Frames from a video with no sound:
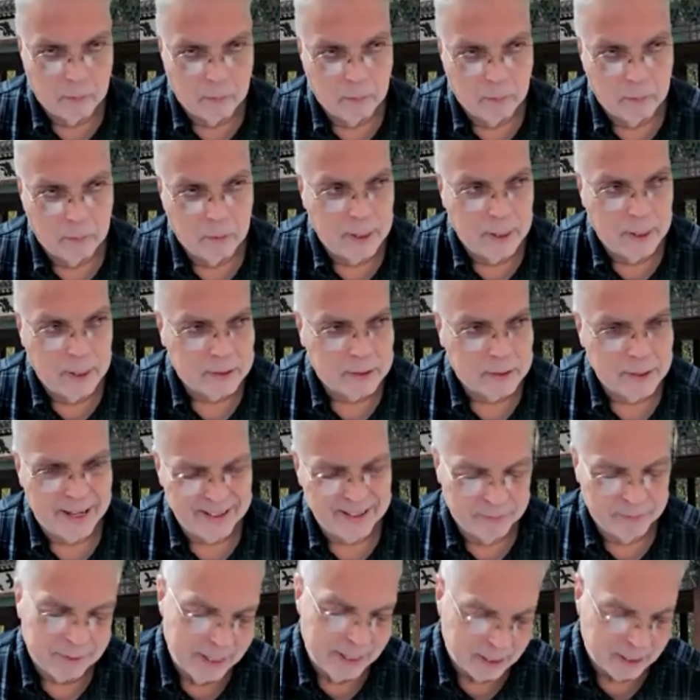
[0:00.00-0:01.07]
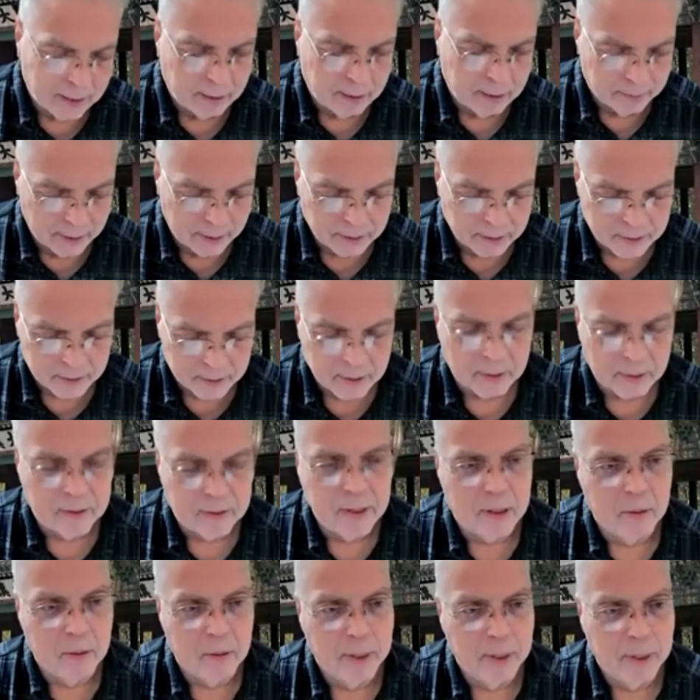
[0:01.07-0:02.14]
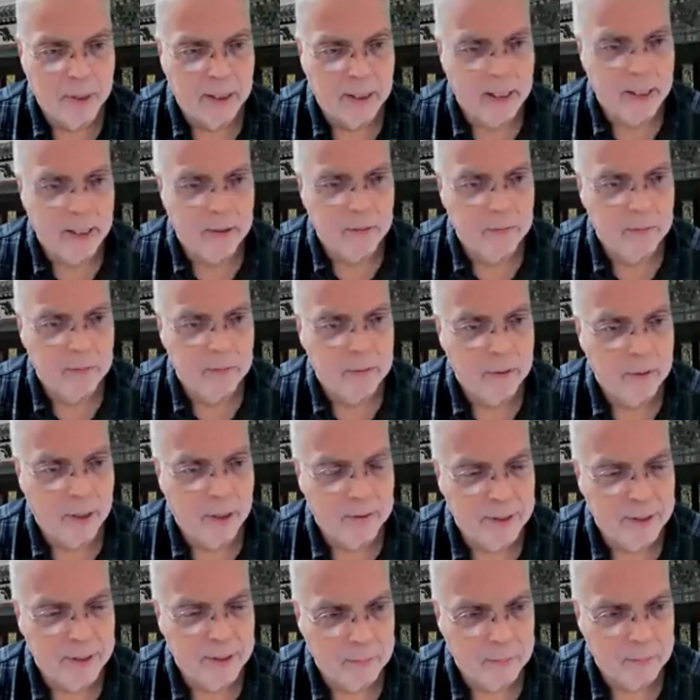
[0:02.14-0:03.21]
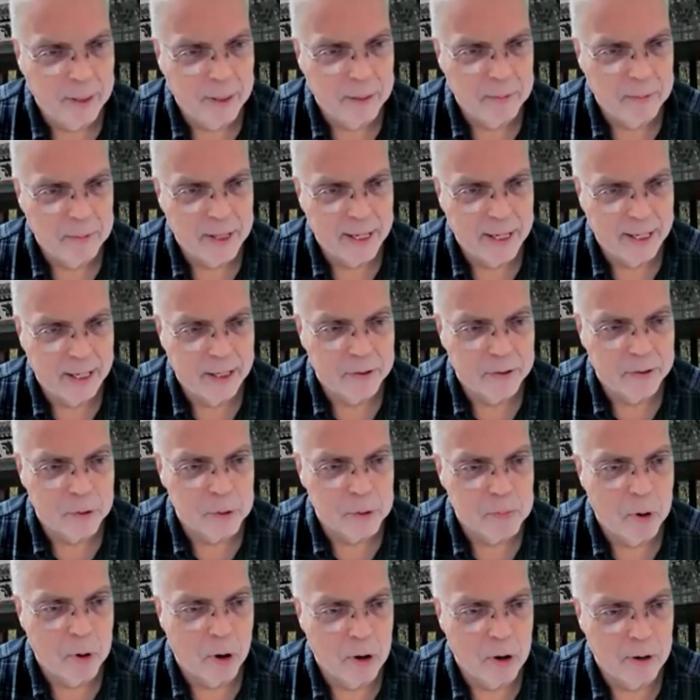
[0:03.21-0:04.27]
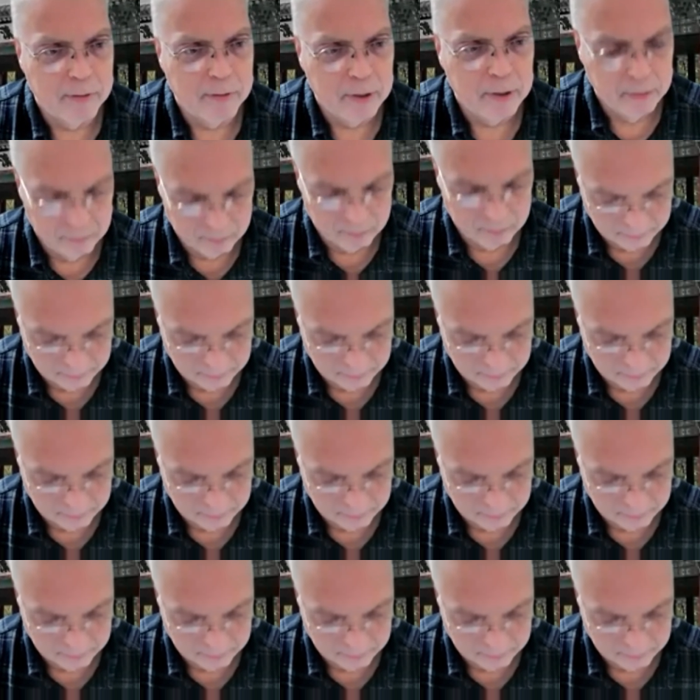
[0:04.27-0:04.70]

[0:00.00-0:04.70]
That's, I think, about it. I think maybe that answers part of it.